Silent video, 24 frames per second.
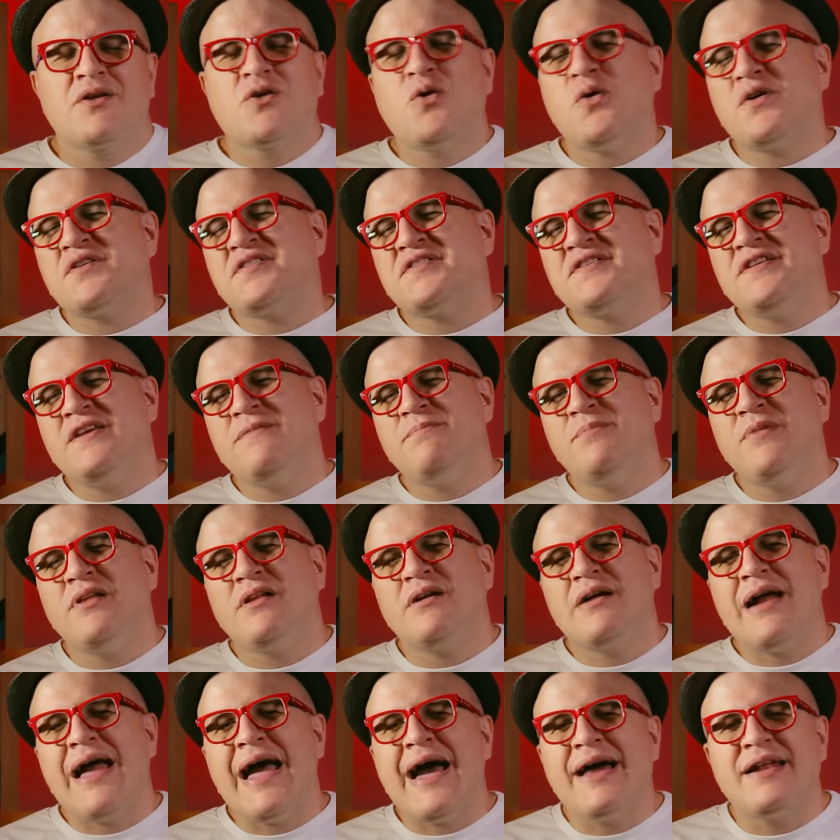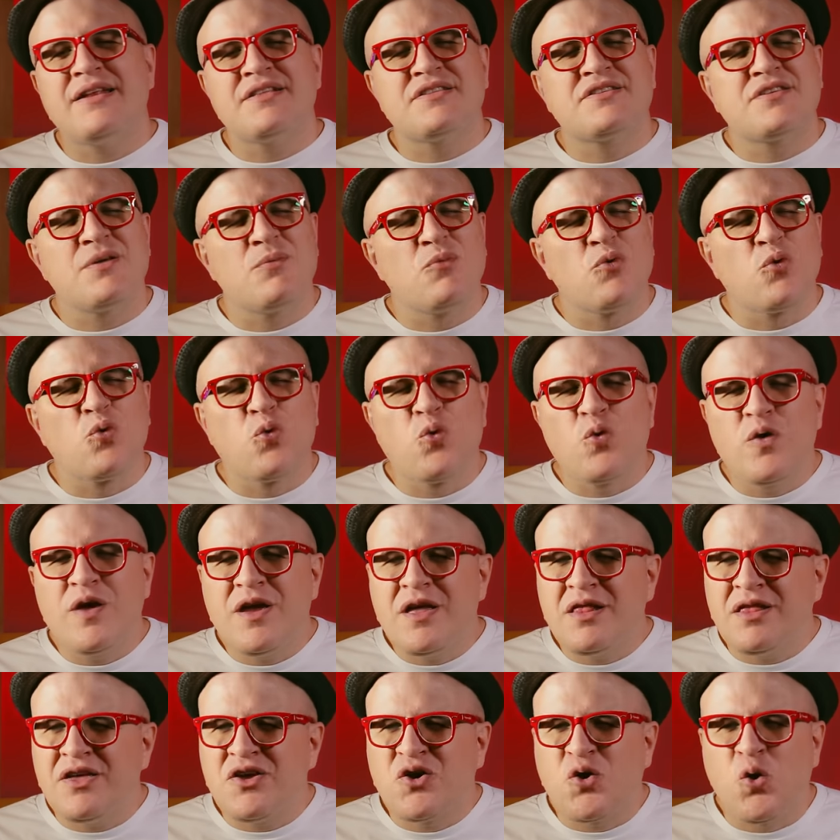Of course, Steve Miller added some
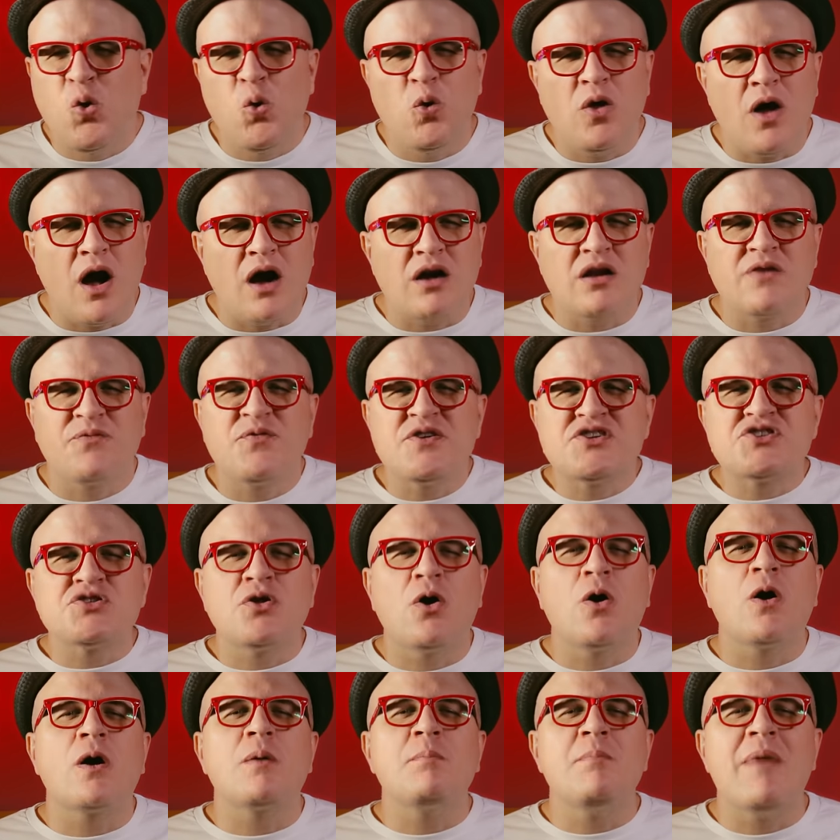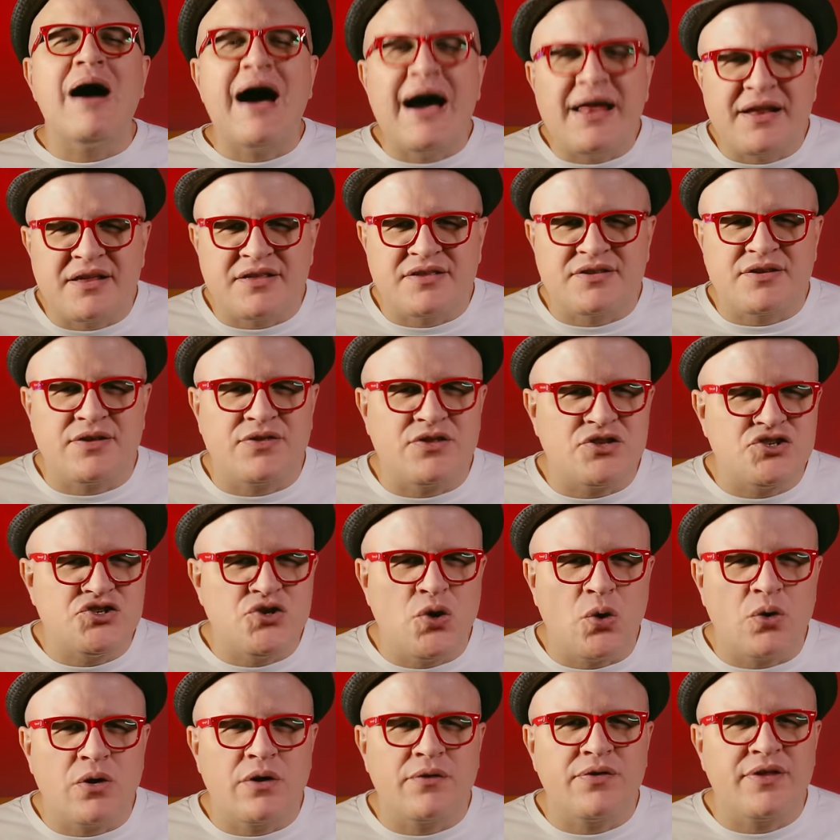really cool artificial harmonics to The
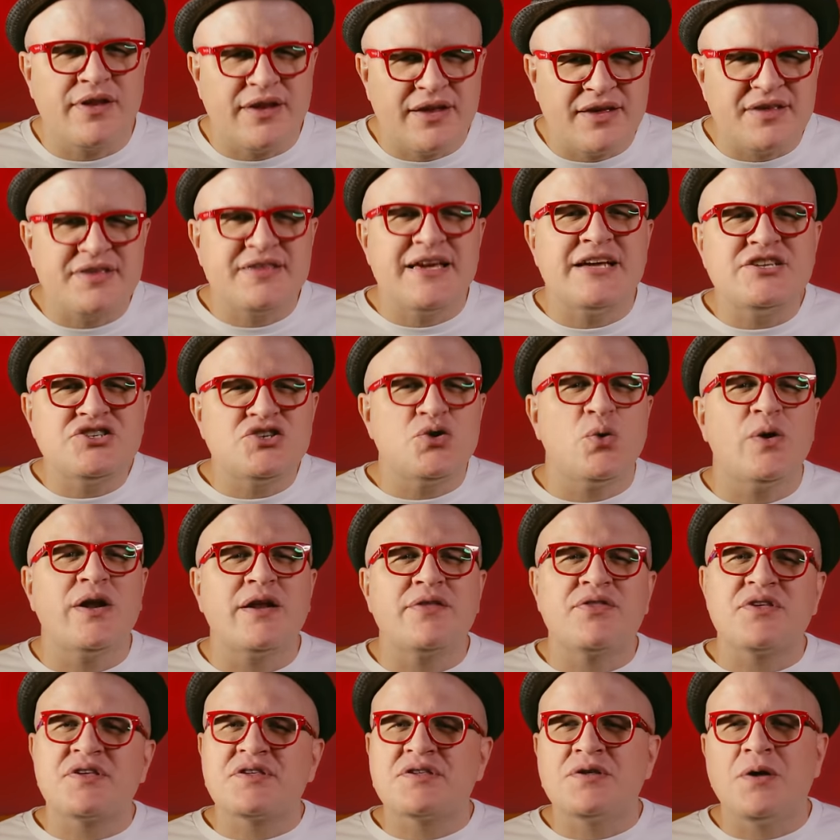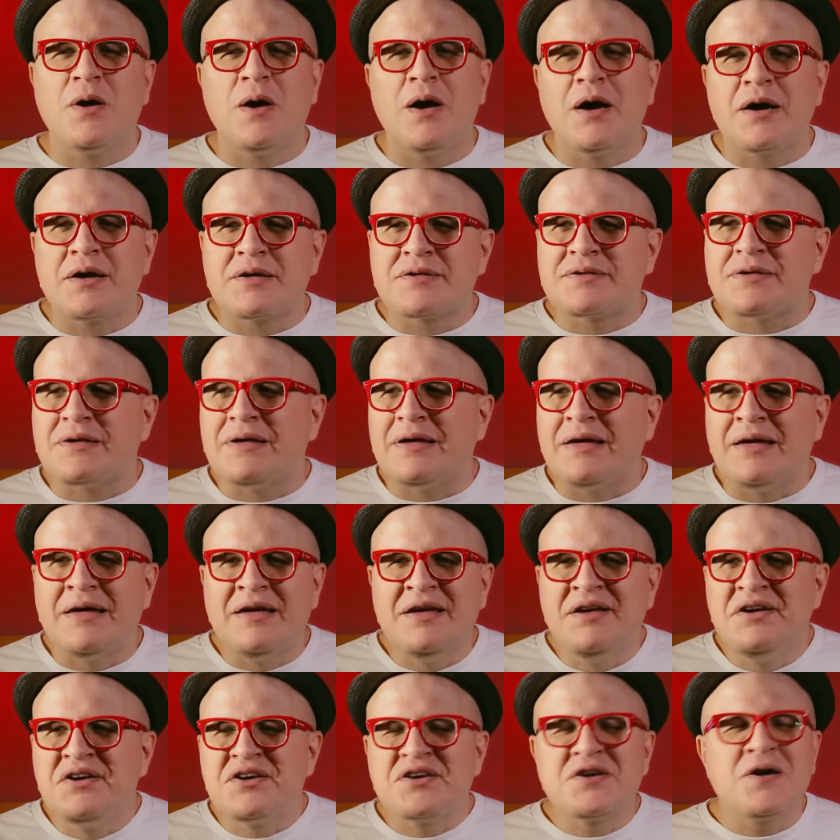Joker that accentuated the song's uh,
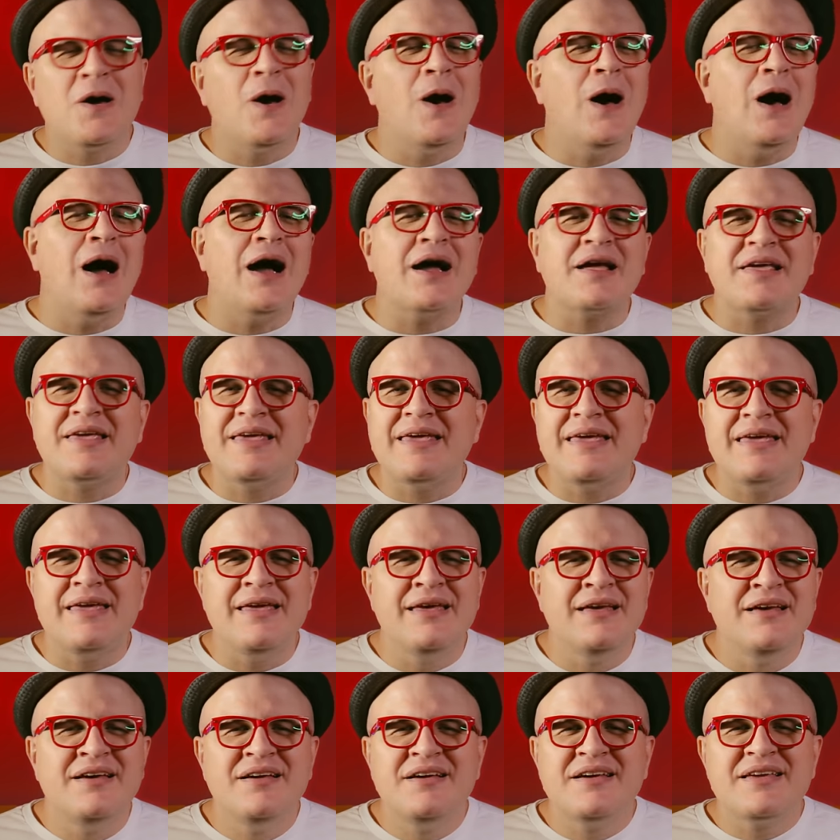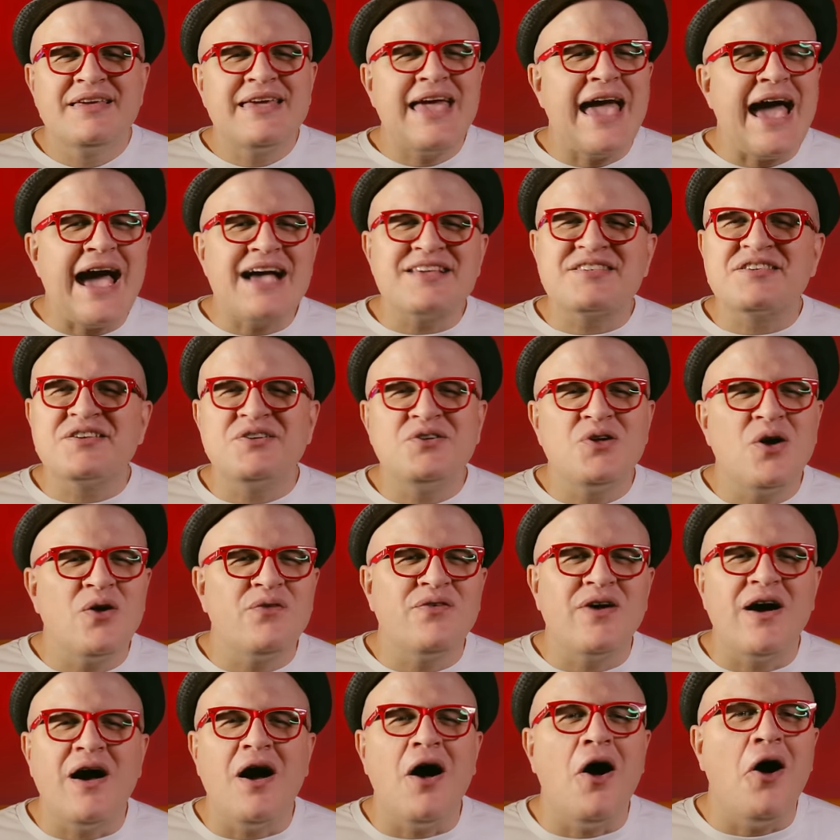cocky
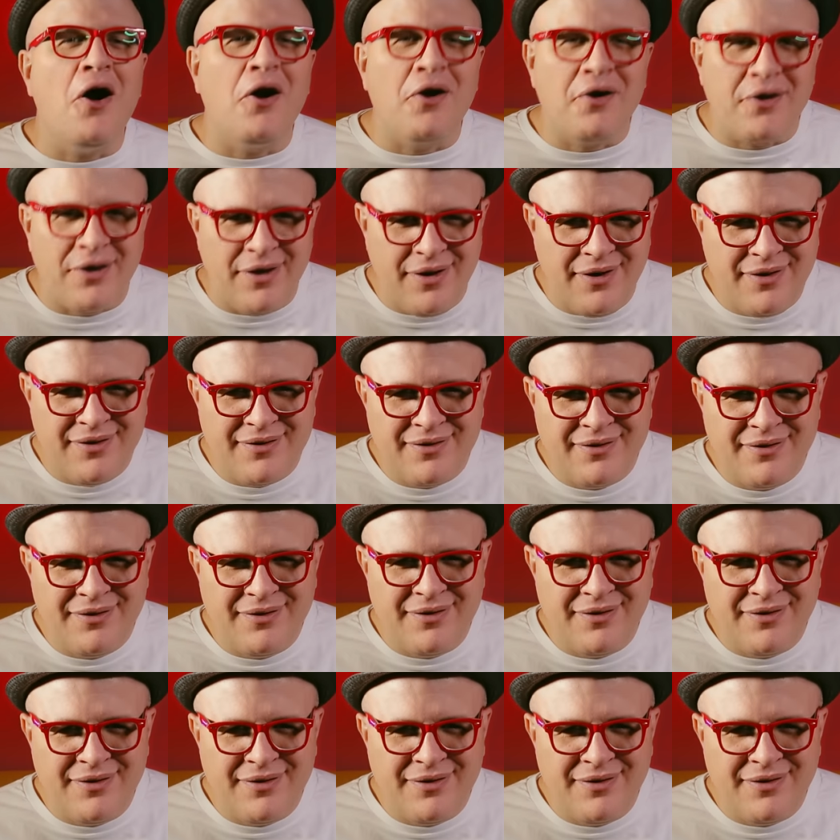Casanova aura.